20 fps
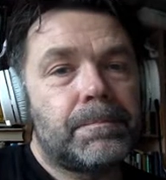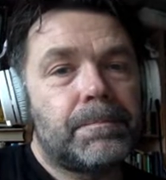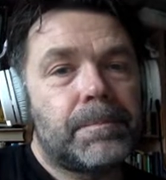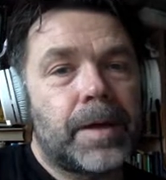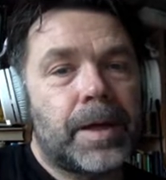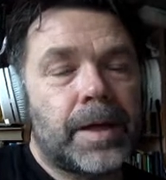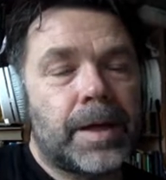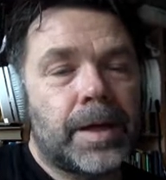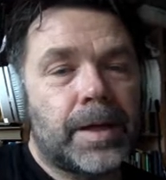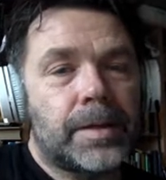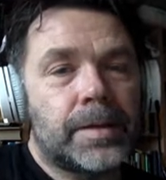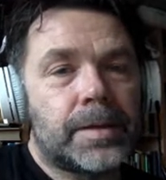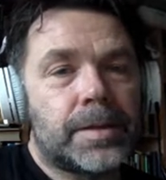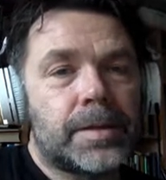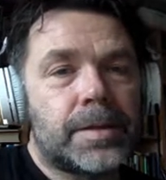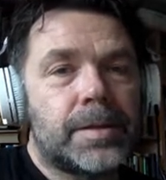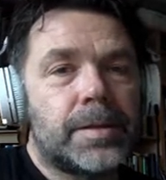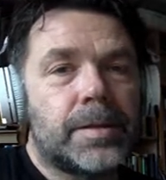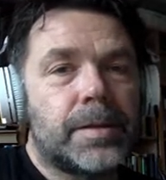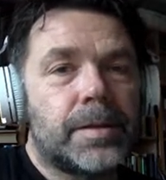and
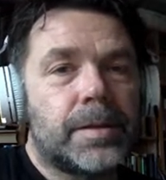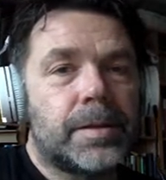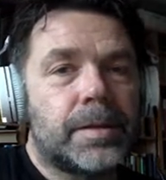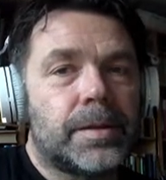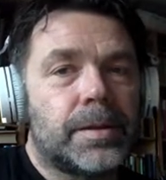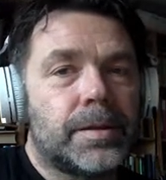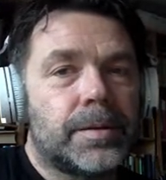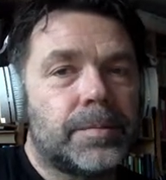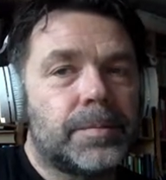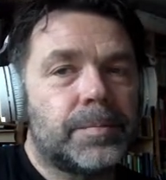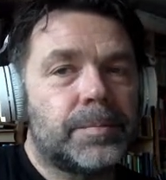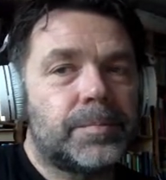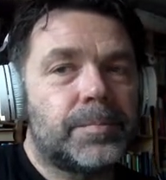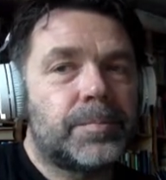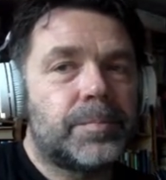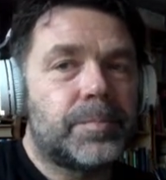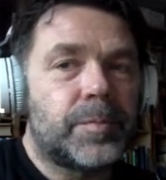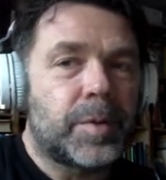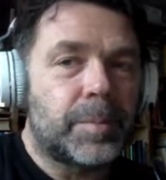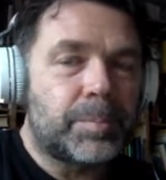um,
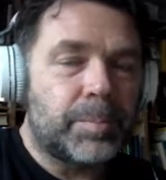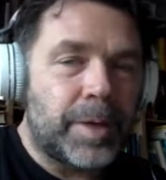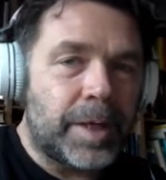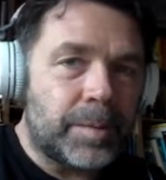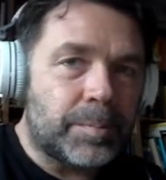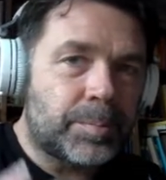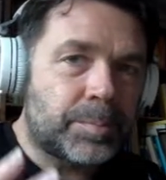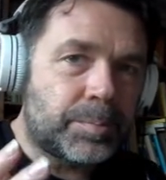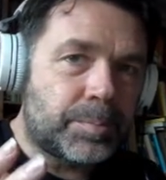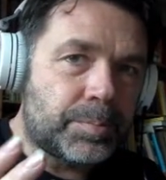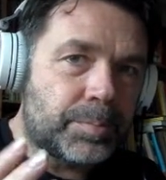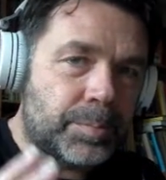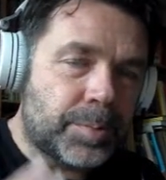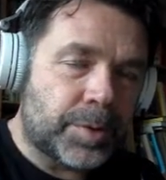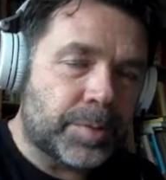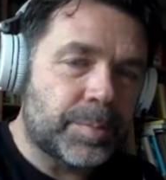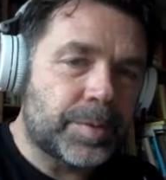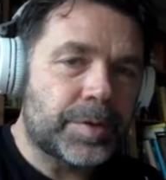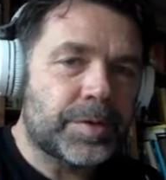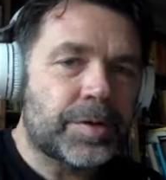the main
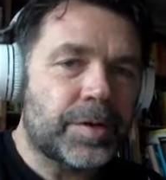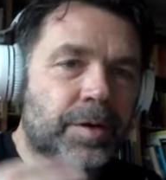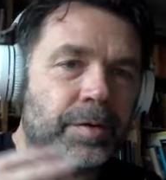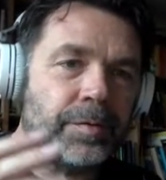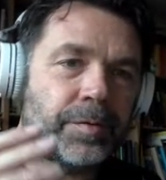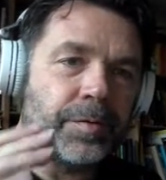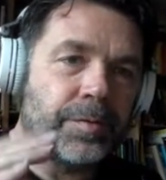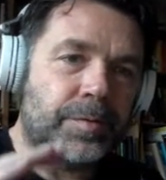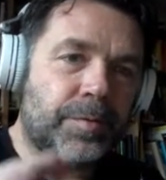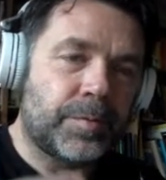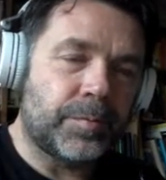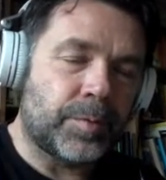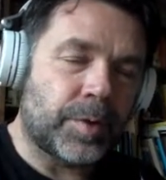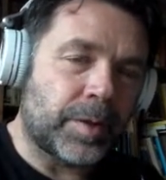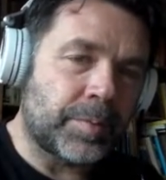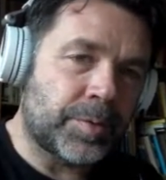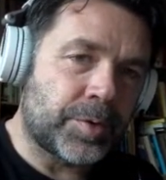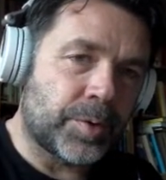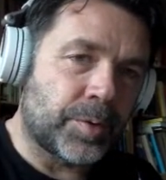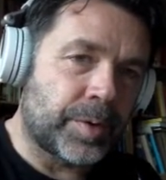purpose of what
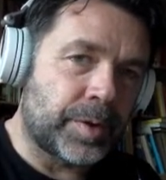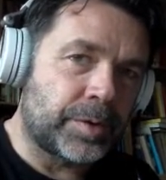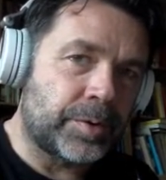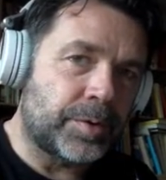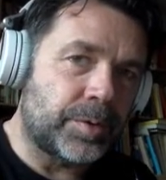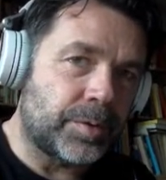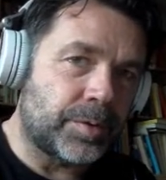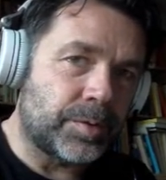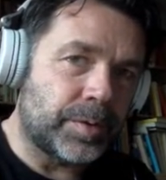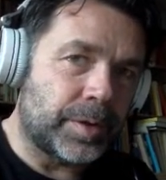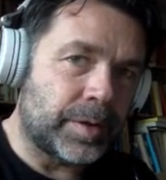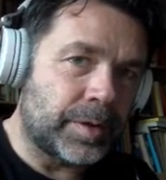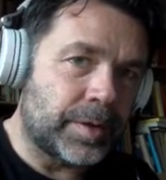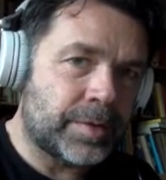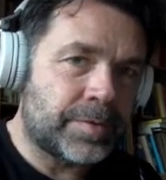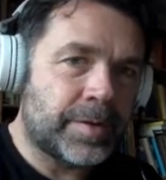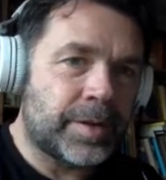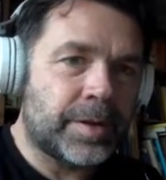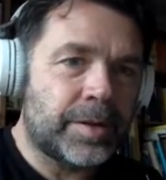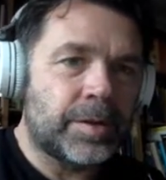I'm showing you in this
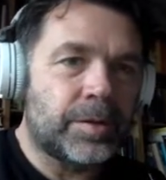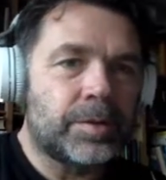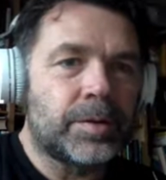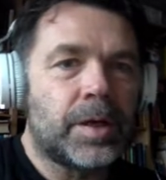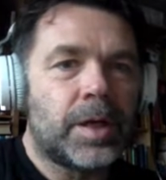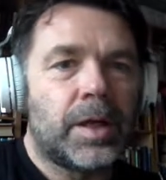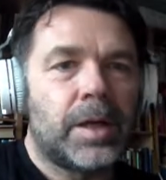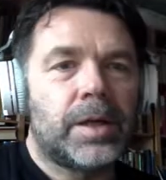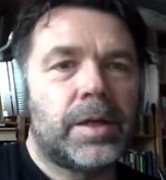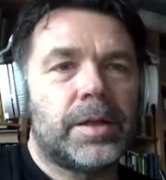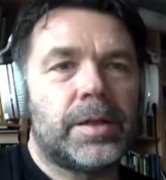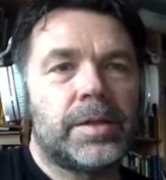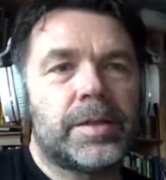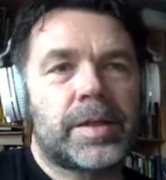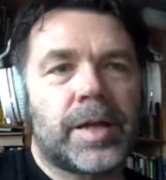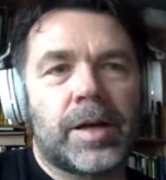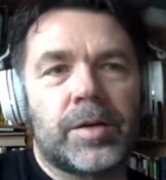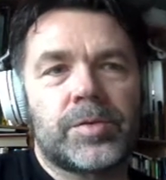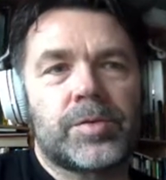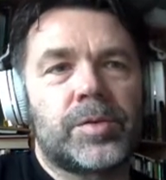video is
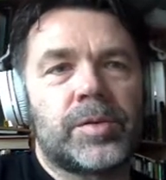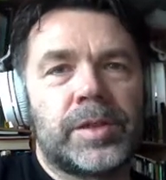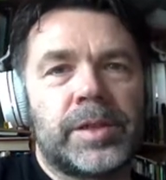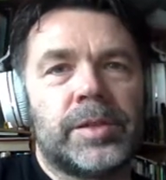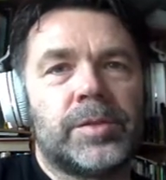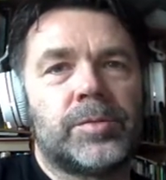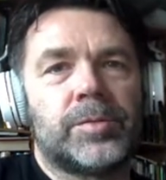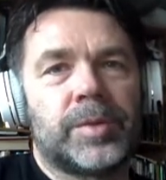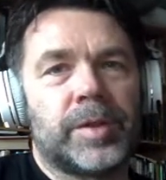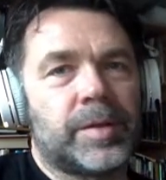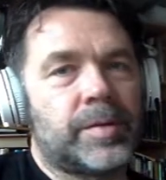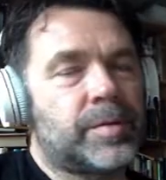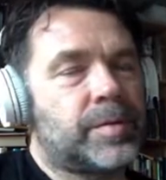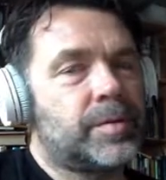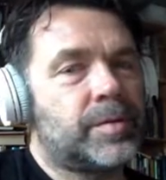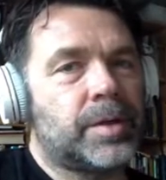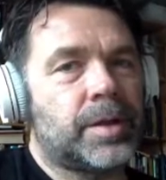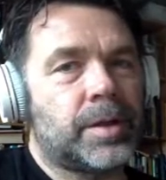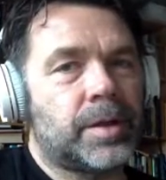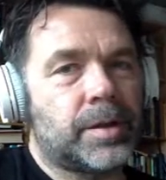how to deal with
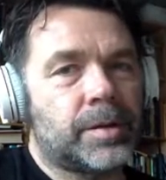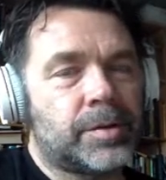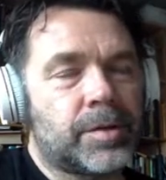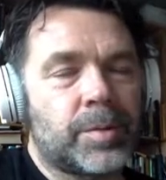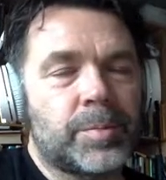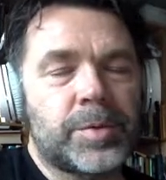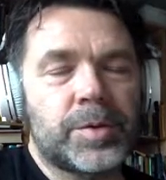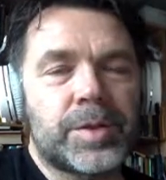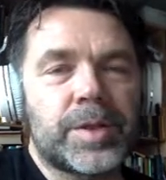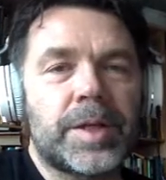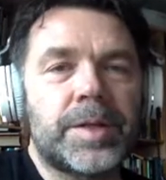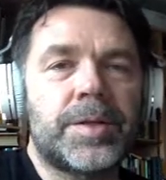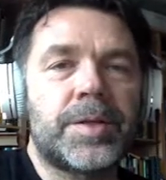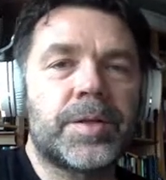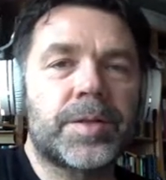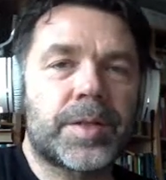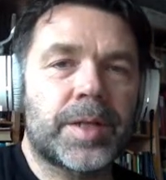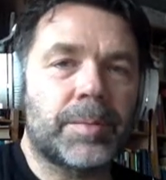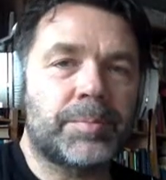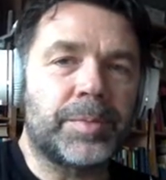
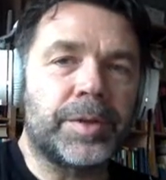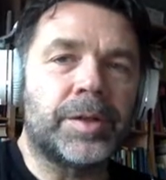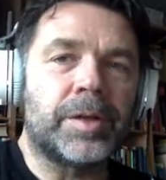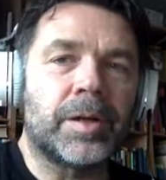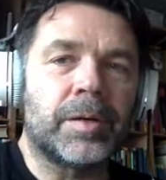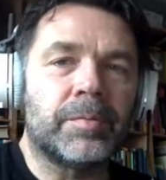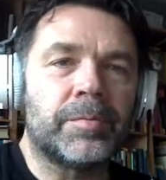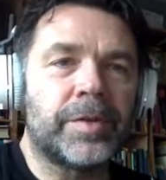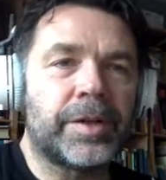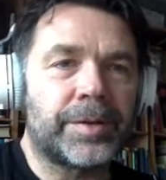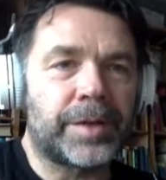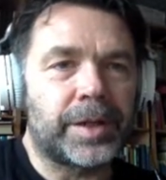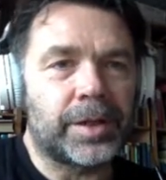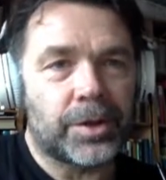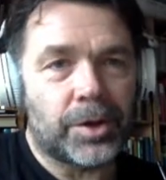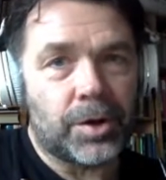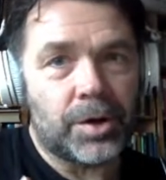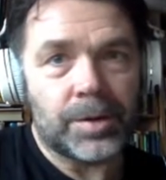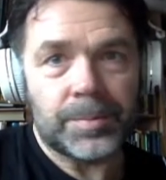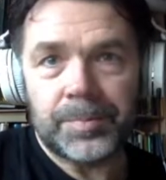computations that become very
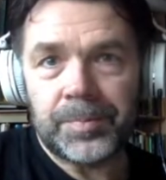long.